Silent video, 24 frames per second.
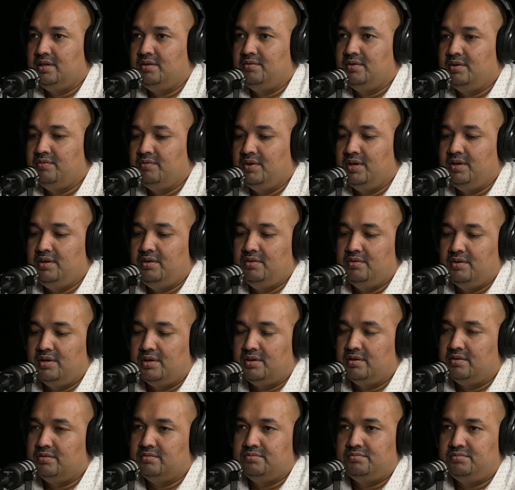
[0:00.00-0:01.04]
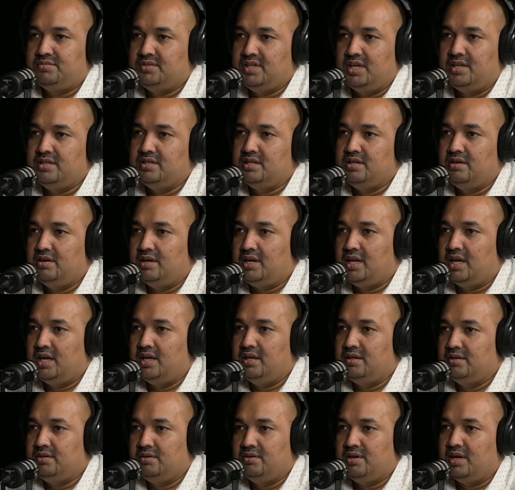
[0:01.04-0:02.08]
even when you are changing your
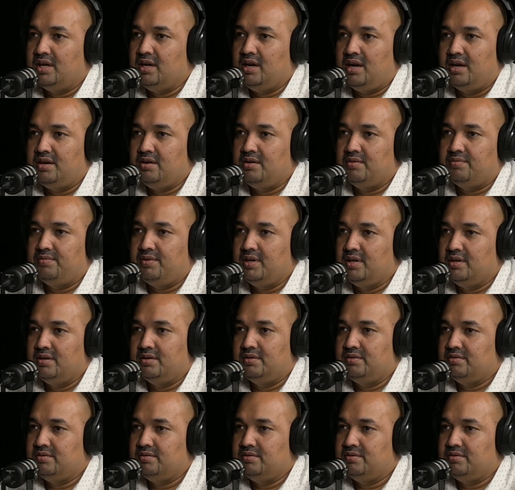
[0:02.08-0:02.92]
tire, you can cut your finger.